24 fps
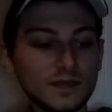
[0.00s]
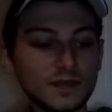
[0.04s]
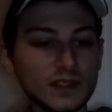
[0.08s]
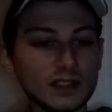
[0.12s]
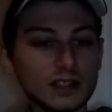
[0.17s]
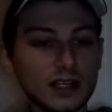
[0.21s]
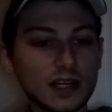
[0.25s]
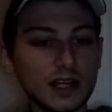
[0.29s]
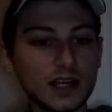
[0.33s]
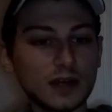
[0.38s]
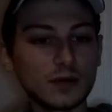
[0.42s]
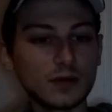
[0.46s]

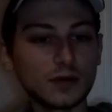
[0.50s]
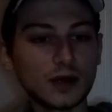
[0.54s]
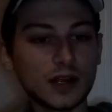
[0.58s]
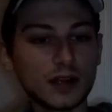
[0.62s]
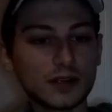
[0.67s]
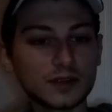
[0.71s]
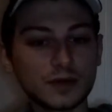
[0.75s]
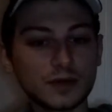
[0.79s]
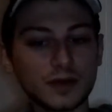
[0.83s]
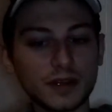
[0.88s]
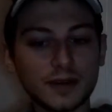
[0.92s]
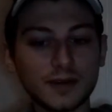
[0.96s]
What
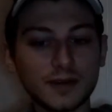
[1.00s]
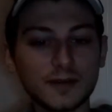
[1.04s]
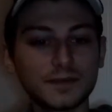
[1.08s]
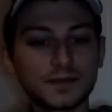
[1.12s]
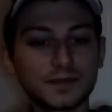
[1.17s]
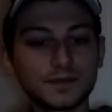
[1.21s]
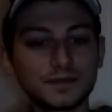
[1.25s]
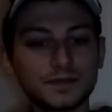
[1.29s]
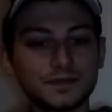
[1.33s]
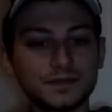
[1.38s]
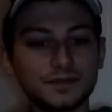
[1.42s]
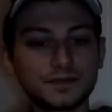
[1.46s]
else we got?
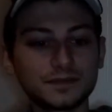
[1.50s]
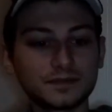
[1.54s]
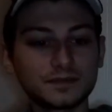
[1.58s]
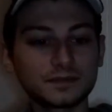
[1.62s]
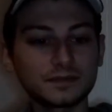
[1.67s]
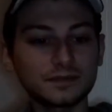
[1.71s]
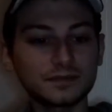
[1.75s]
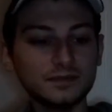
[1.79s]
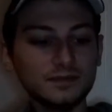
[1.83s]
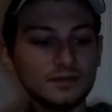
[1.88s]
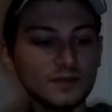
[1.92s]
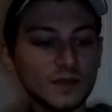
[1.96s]

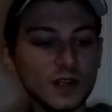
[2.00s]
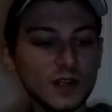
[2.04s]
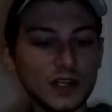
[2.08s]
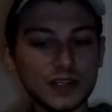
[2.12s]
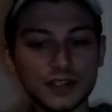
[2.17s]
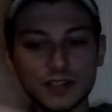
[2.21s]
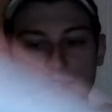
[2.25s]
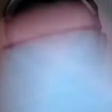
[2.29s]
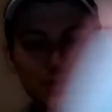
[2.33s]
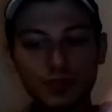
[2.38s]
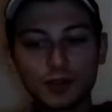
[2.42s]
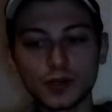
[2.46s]

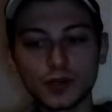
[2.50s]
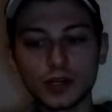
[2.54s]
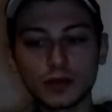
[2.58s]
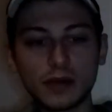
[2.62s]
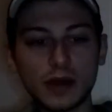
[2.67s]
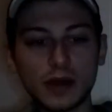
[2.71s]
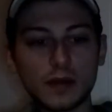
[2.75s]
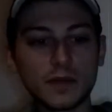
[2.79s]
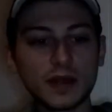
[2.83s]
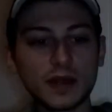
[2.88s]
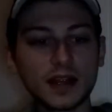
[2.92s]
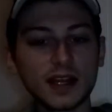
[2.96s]
Let's just talk
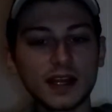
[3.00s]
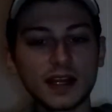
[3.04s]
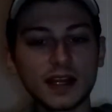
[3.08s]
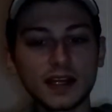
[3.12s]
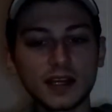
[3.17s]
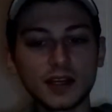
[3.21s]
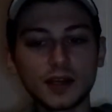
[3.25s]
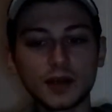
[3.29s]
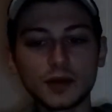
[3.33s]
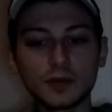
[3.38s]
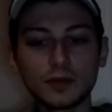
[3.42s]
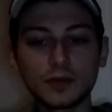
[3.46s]
about
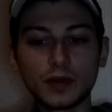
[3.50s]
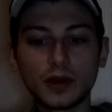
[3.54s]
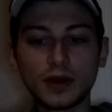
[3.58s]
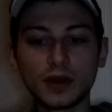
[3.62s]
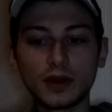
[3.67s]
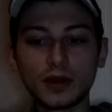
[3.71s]
Millennium.